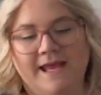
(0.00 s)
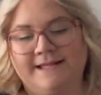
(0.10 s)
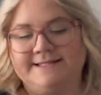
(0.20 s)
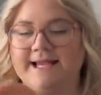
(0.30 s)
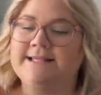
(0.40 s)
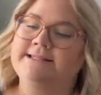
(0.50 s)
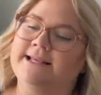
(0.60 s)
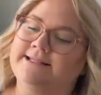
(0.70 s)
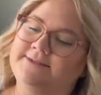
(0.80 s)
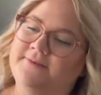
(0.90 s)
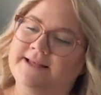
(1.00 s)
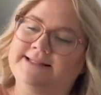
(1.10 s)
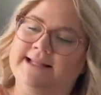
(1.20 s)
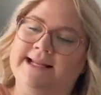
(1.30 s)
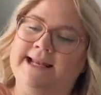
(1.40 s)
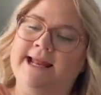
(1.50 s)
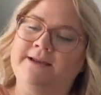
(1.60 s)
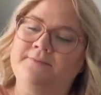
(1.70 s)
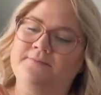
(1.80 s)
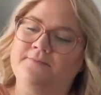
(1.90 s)
It says it's feza
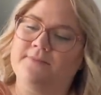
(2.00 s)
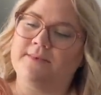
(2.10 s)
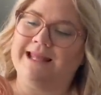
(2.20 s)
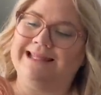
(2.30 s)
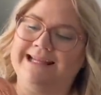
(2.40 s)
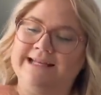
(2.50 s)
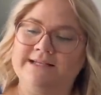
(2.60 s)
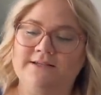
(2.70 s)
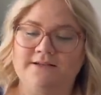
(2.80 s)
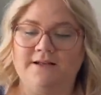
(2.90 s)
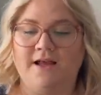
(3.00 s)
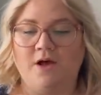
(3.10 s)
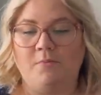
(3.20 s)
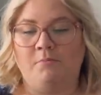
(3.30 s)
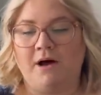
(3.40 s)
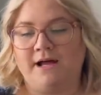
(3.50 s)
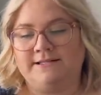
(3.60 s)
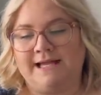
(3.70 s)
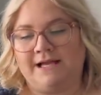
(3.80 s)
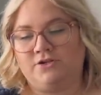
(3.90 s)
linen, linen,
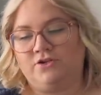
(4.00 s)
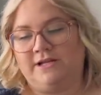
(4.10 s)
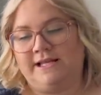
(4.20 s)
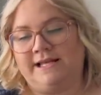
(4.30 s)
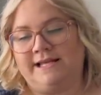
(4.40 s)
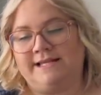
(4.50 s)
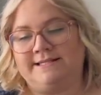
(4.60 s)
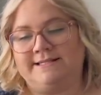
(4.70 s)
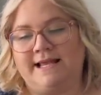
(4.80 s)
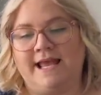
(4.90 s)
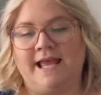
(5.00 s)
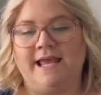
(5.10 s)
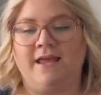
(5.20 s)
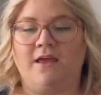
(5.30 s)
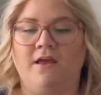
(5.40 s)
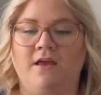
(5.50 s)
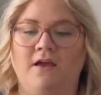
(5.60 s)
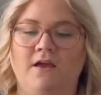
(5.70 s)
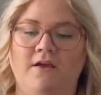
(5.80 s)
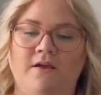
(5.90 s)
but actually it is a
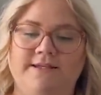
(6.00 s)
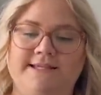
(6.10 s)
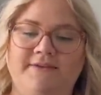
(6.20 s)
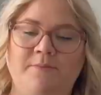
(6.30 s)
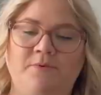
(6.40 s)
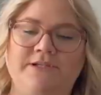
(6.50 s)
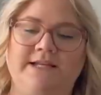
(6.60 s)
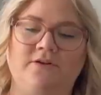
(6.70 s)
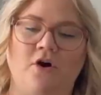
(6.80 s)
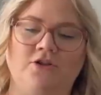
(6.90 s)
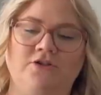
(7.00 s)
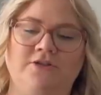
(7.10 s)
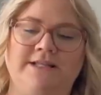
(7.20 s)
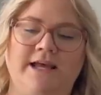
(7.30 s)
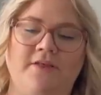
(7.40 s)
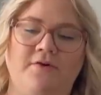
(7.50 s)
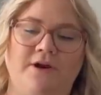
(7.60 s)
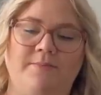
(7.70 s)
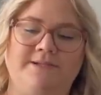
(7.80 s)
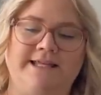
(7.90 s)
70% cotton,
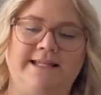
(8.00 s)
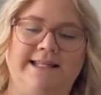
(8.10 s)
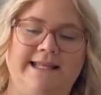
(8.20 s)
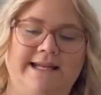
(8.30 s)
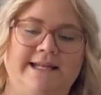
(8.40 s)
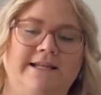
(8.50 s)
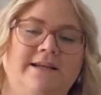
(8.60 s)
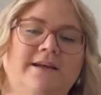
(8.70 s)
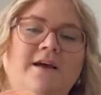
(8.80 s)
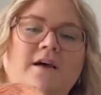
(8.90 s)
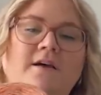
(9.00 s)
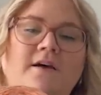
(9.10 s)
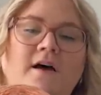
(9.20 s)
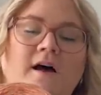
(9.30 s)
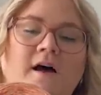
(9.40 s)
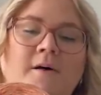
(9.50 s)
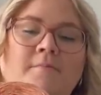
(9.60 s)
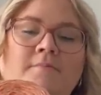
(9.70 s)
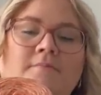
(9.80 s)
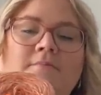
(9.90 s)
30% linen.
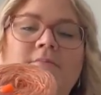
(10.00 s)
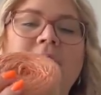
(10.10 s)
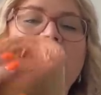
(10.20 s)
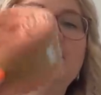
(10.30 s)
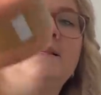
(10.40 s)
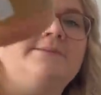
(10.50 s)
Um, it is a